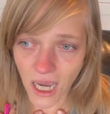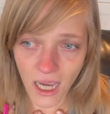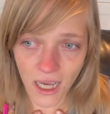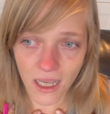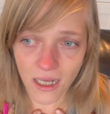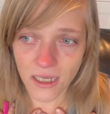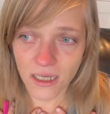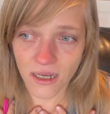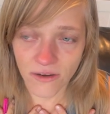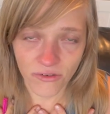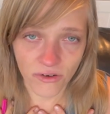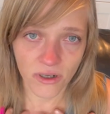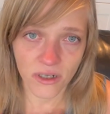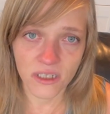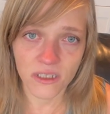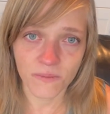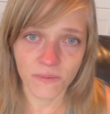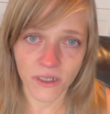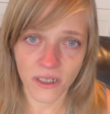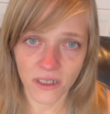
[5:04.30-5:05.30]
had never
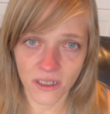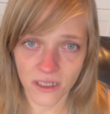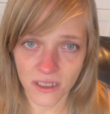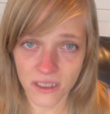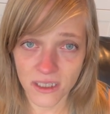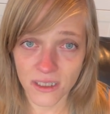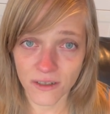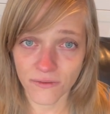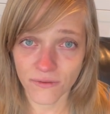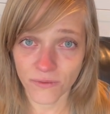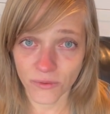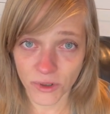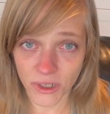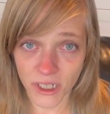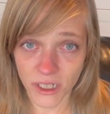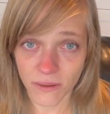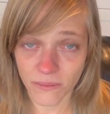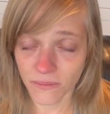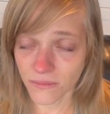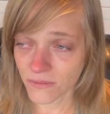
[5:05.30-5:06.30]
experienced
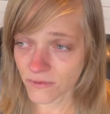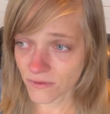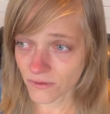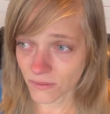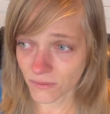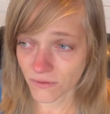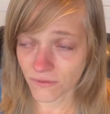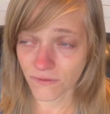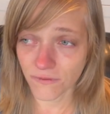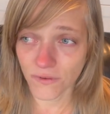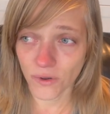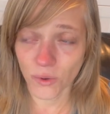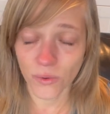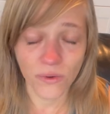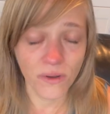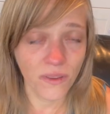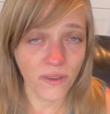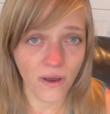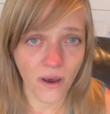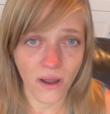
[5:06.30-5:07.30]
freedom from food
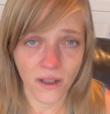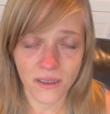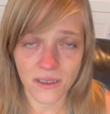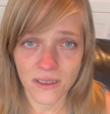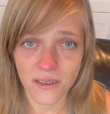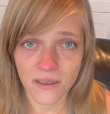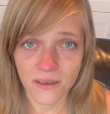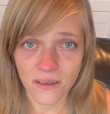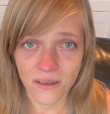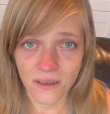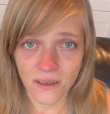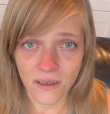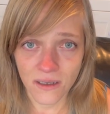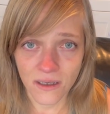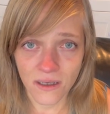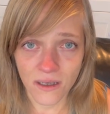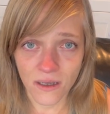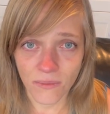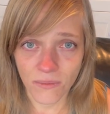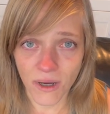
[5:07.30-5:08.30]
thoughts.
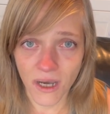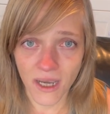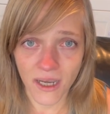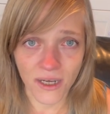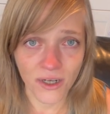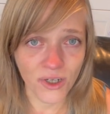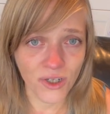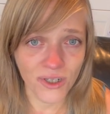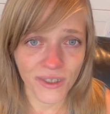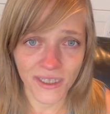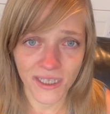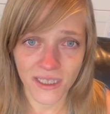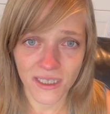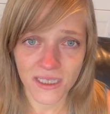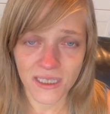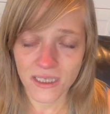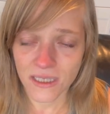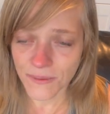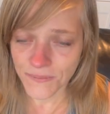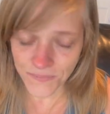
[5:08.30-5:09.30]
My goodness.